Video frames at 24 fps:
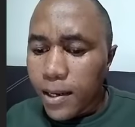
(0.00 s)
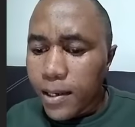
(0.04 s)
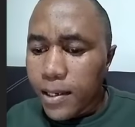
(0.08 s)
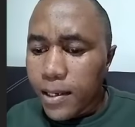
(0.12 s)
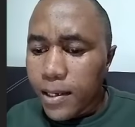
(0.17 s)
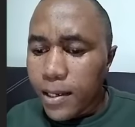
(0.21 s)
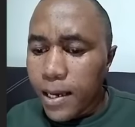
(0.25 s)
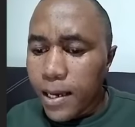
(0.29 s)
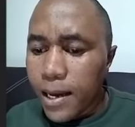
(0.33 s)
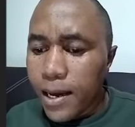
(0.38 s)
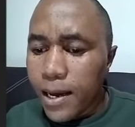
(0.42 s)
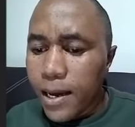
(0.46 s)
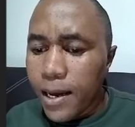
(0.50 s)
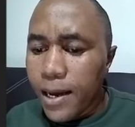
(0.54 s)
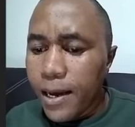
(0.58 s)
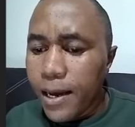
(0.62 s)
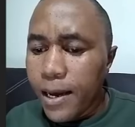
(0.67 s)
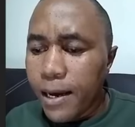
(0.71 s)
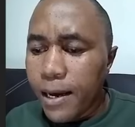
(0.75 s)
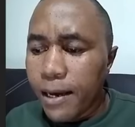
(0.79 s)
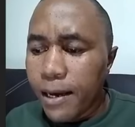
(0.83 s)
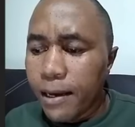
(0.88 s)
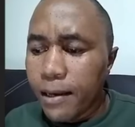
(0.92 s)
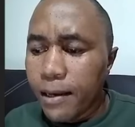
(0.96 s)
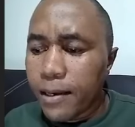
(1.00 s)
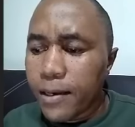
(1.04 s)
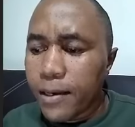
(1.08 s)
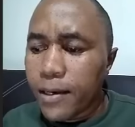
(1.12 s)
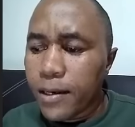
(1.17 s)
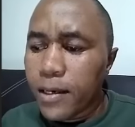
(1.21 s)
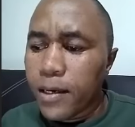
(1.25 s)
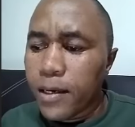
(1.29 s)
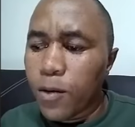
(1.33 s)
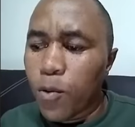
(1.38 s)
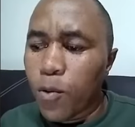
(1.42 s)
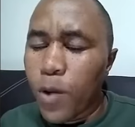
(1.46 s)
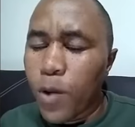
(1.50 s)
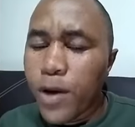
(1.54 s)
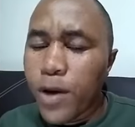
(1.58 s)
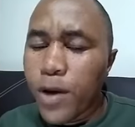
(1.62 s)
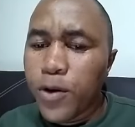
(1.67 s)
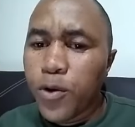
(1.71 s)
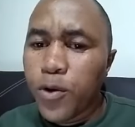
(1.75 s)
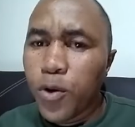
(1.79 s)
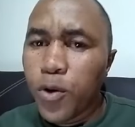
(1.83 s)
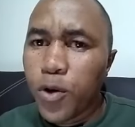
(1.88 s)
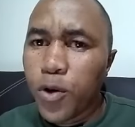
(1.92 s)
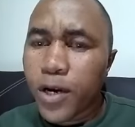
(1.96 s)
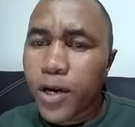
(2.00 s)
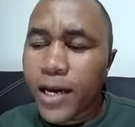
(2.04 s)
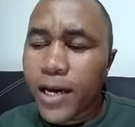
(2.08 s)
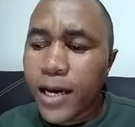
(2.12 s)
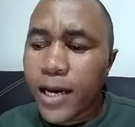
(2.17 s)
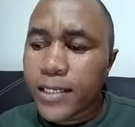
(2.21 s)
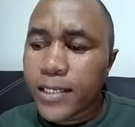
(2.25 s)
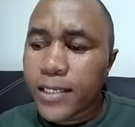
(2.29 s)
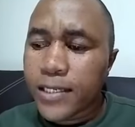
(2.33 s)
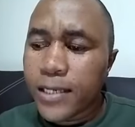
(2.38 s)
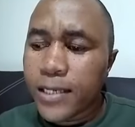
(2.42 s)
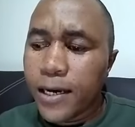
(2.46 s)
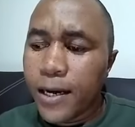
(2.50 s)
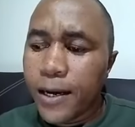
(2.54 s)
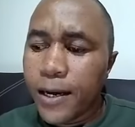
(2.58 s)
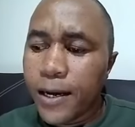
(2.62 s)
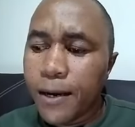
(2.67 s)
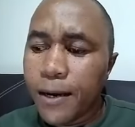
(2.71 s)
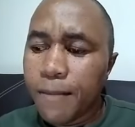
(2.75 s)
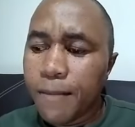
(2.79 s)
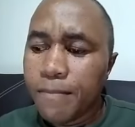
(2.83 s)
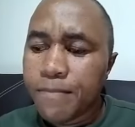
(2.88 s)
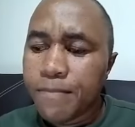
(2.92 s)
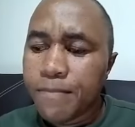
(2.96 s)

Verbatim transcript: uh, when you look at uh,